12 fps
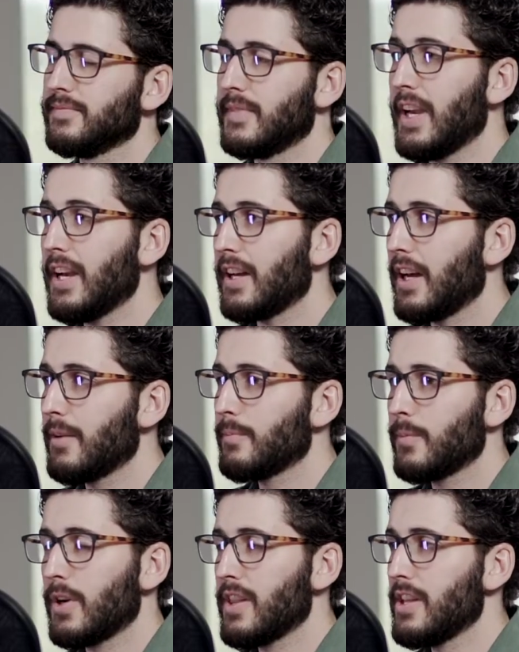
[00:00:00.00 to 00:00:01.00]
Yeah,
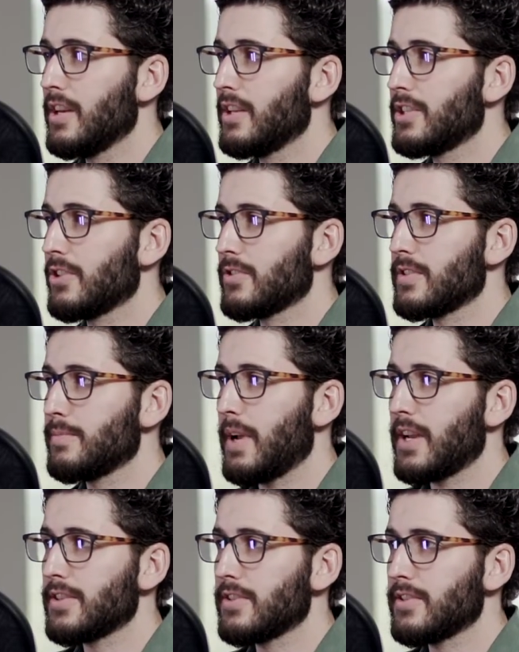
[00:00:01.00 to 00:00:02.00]
I'm one of the children's
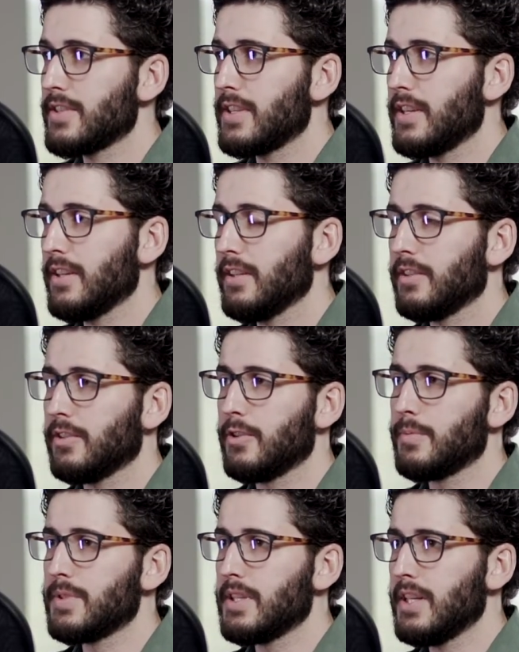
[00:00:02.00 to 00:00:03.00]
pastors here at
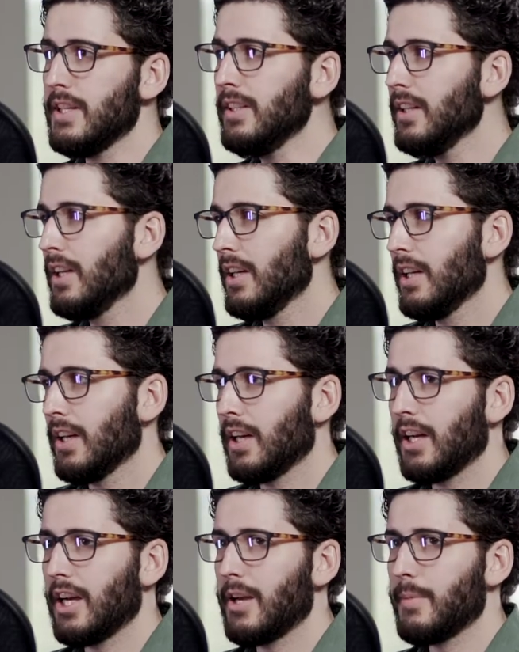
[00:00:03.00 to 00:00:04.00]
Hope City
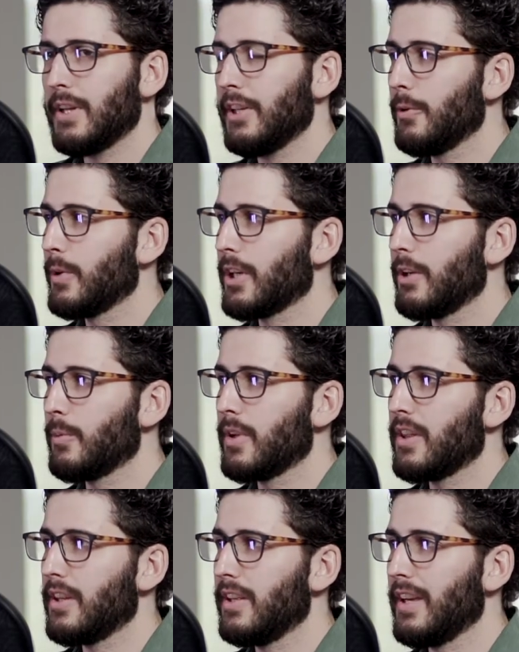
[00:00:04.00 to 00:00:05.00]
uh, mainly working
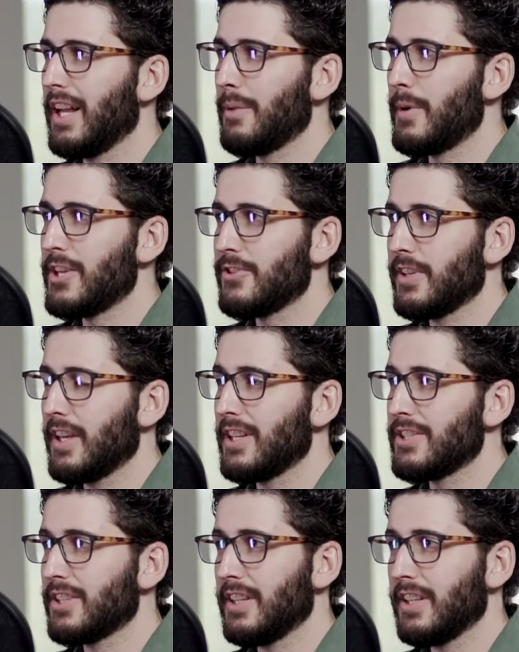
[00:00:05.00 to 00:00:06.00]
with the elementary age